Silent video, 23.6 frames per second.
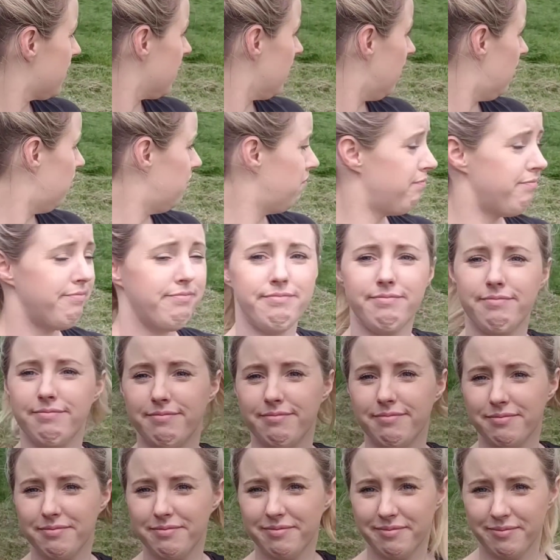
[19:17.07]
So
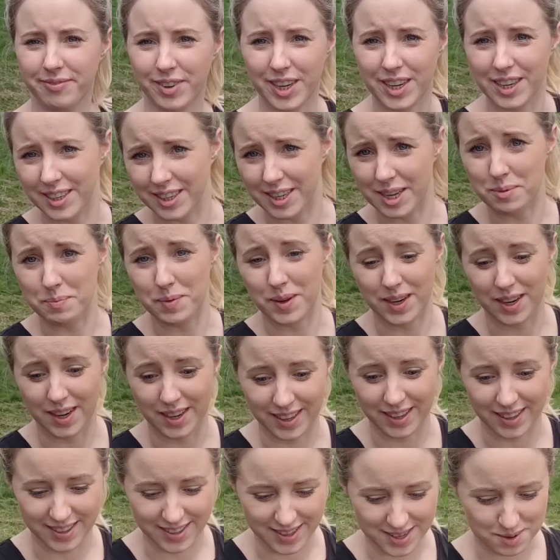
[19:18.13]
we can keep an
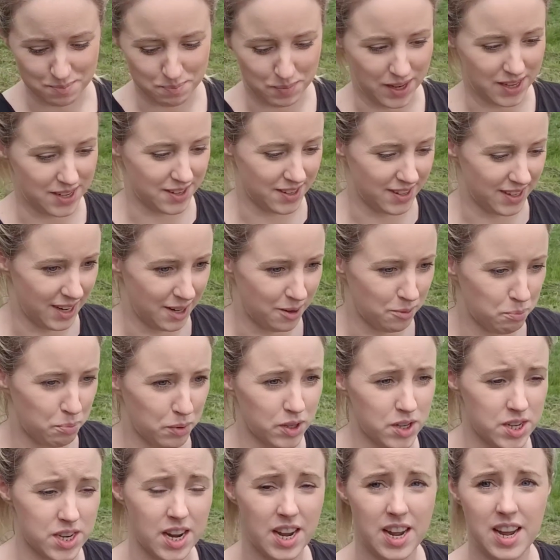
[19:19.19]
eye on it better now.
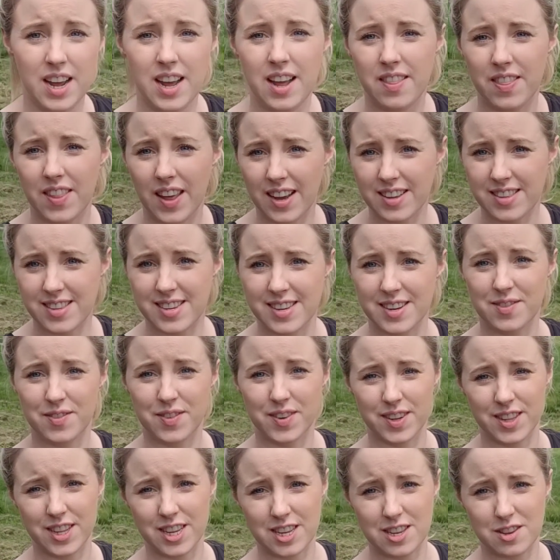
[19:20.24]
But that's it
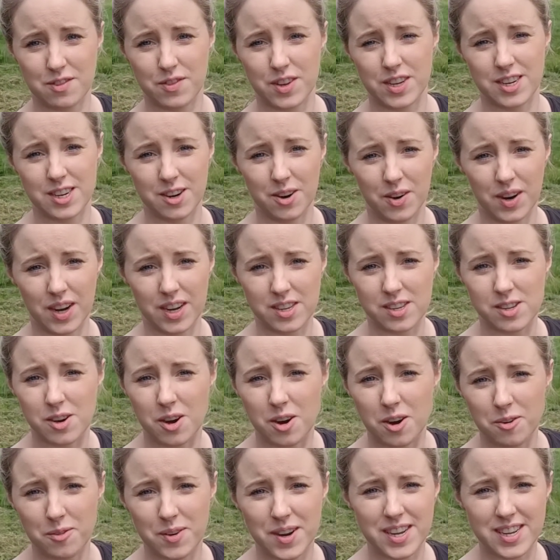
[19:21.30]
for this video. As
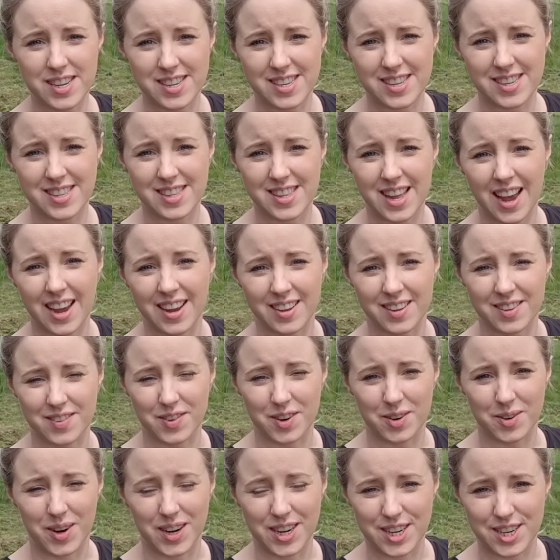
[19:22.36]
always, thanks
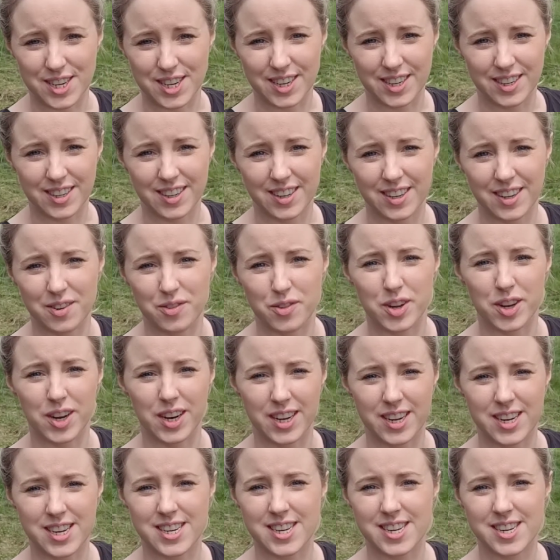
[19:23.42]
for watching. If you
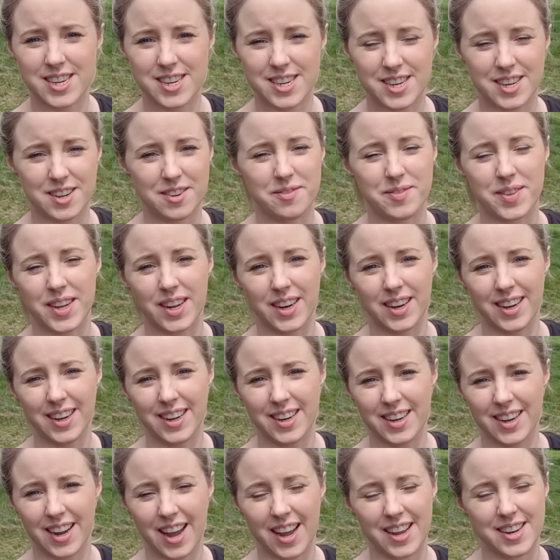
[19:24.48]
liked it, give me a
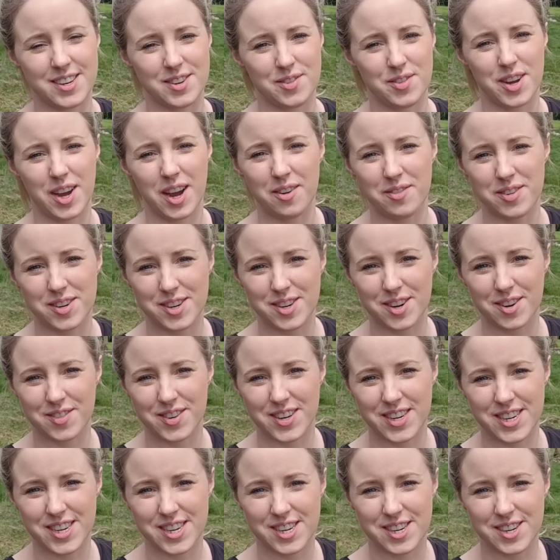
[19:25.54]
like, and if you haven't
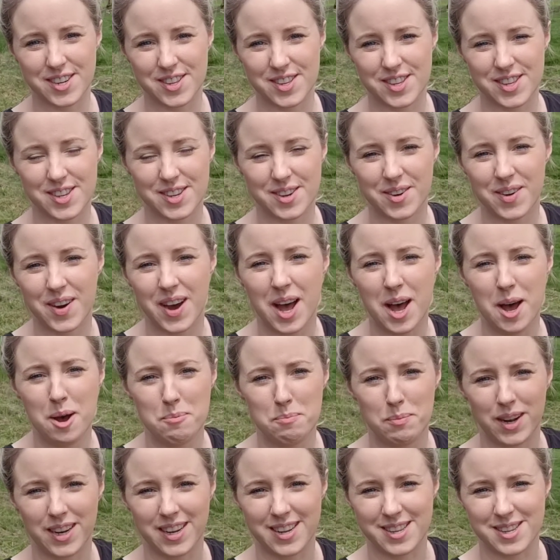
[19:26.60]
already done so,
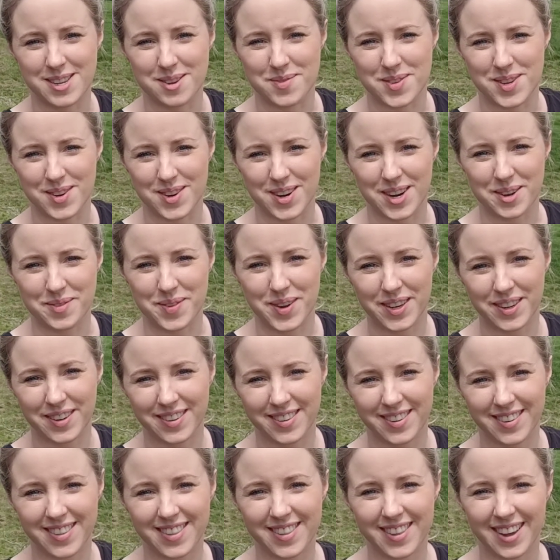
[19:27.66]
please subscribe.
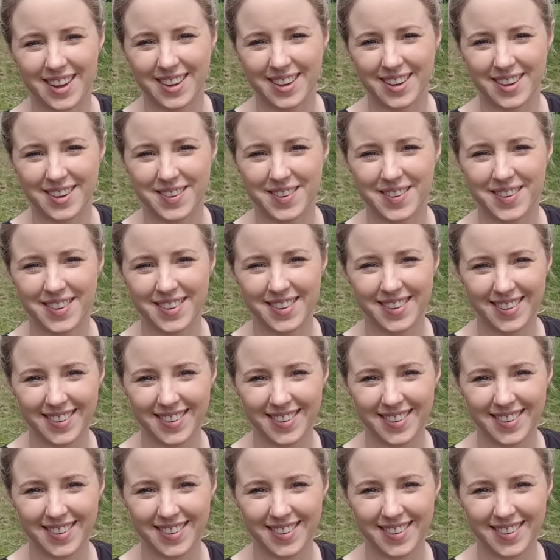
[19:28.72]
Thank you.